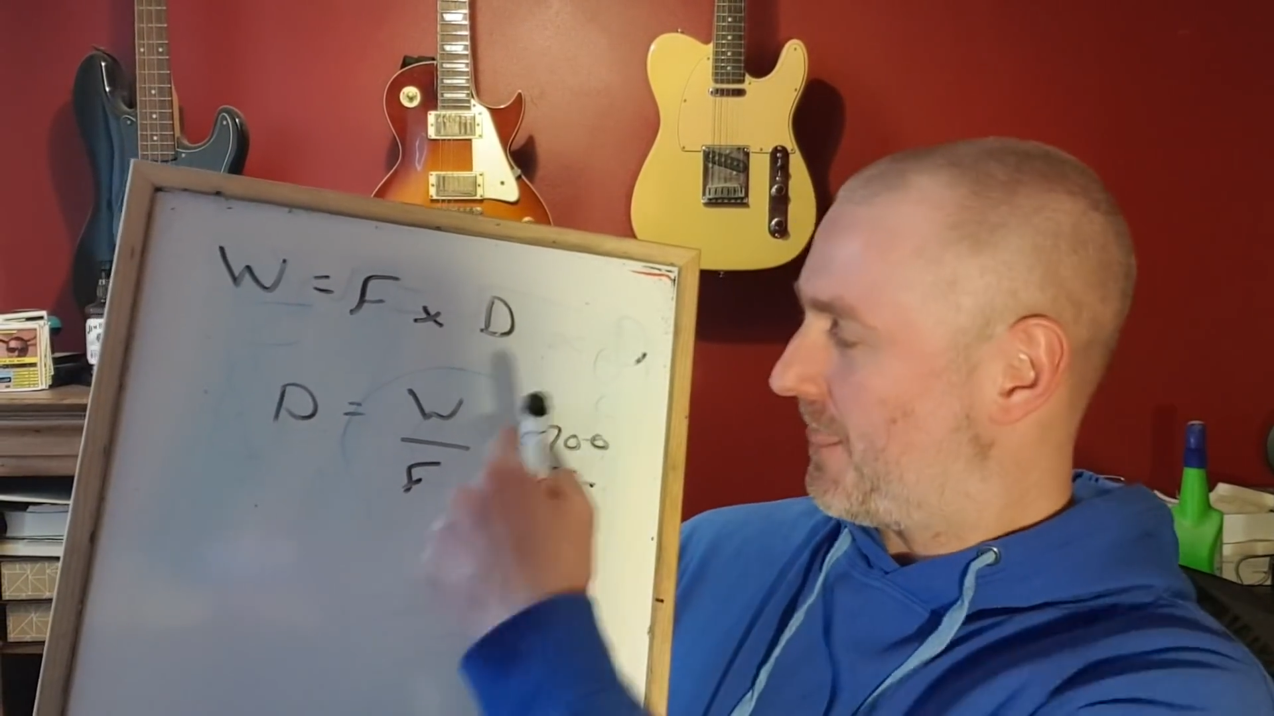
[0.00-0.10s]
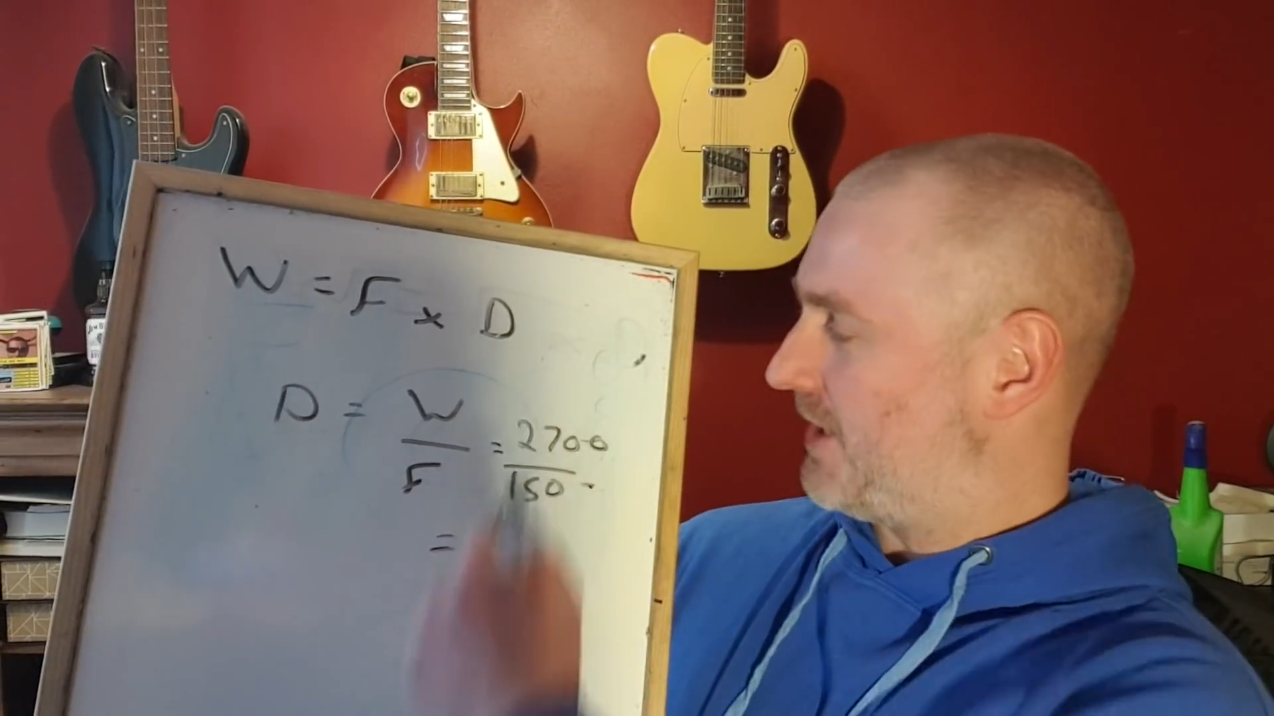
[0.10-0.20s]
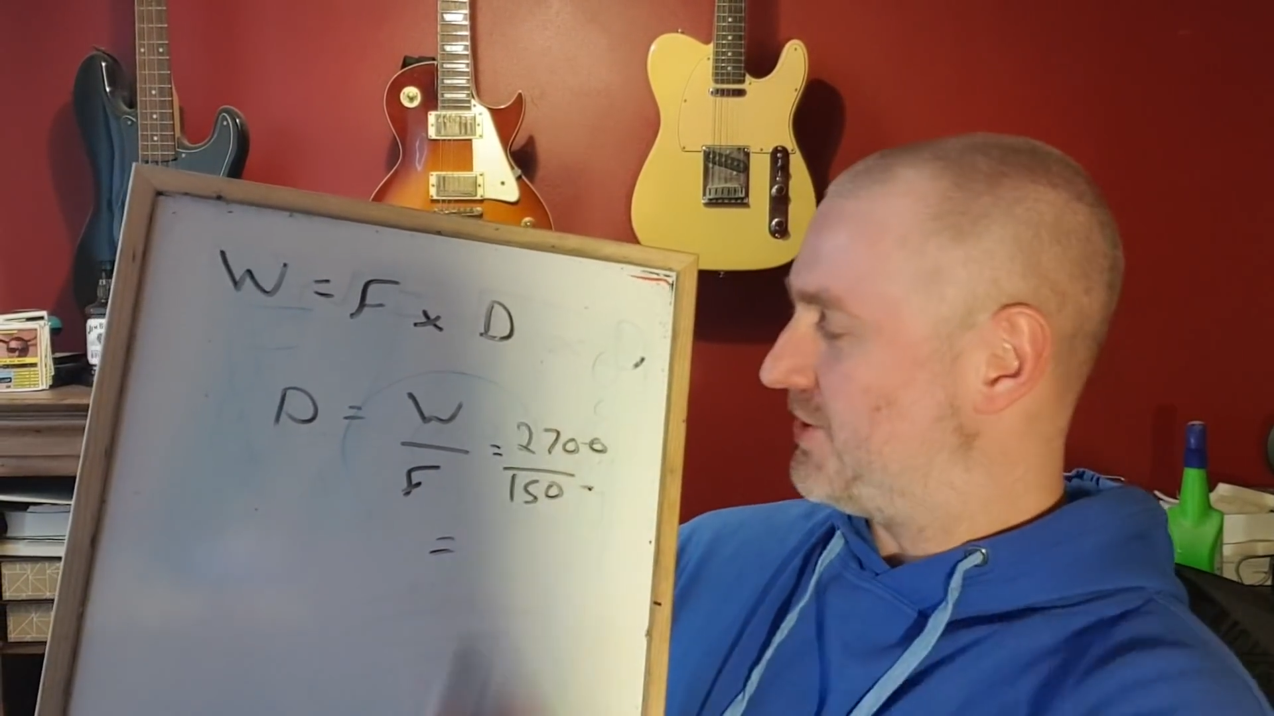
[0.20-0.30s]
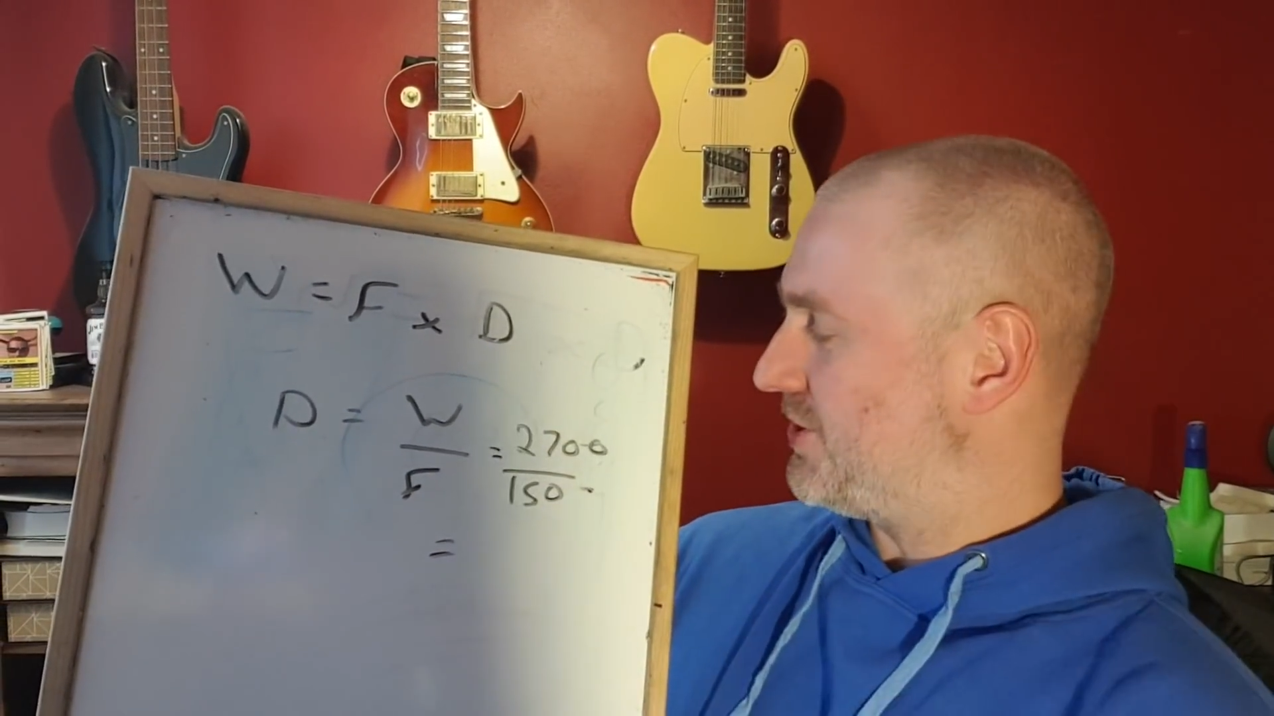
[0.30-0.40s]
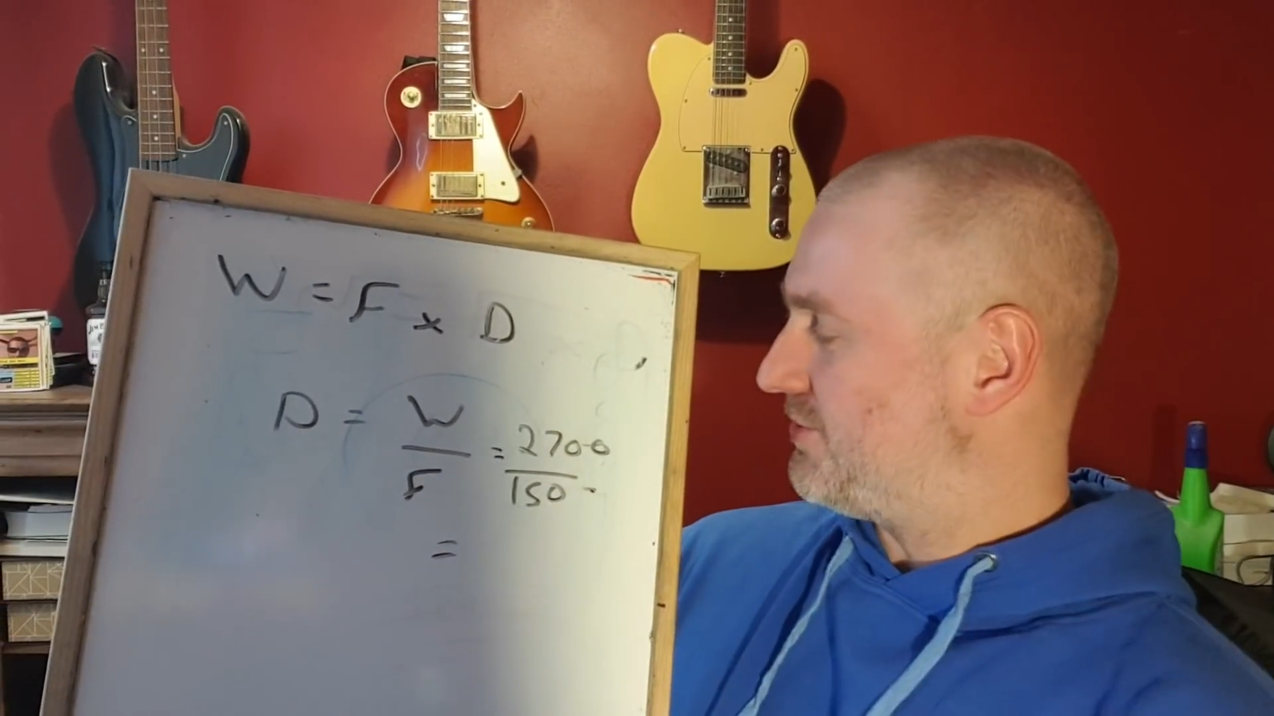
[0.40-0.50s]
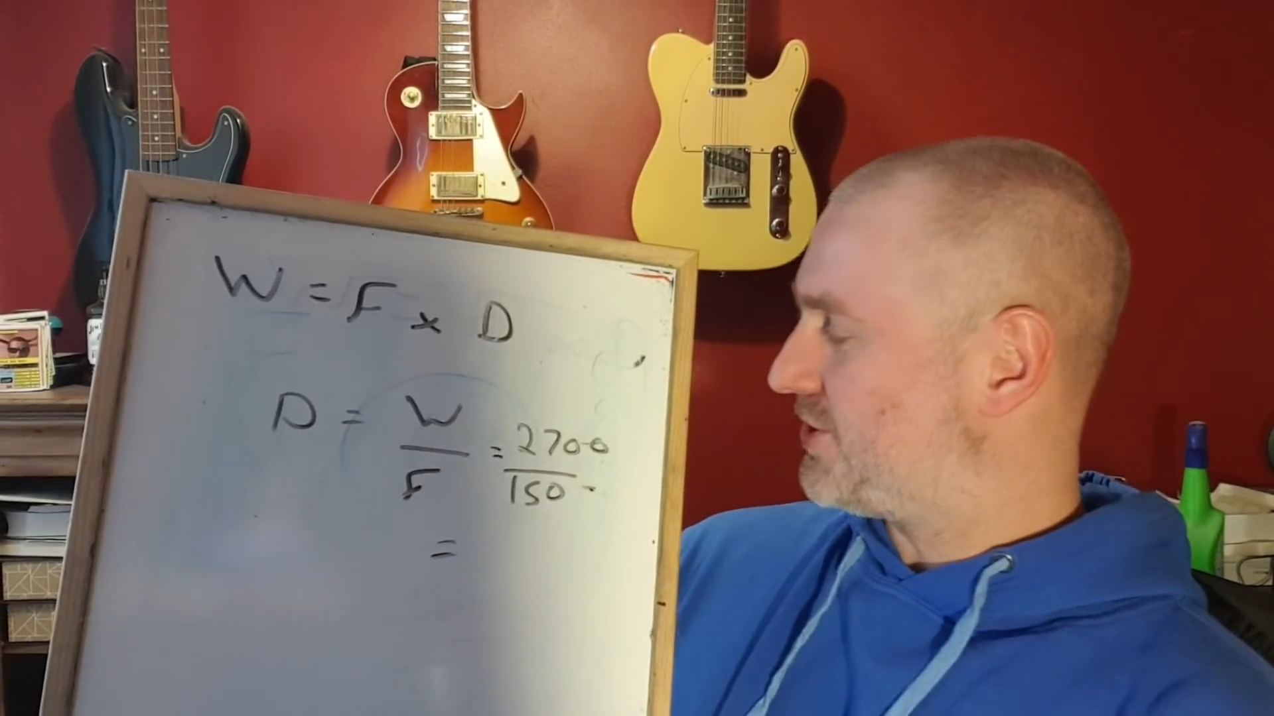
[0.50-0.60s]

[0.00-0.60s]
and do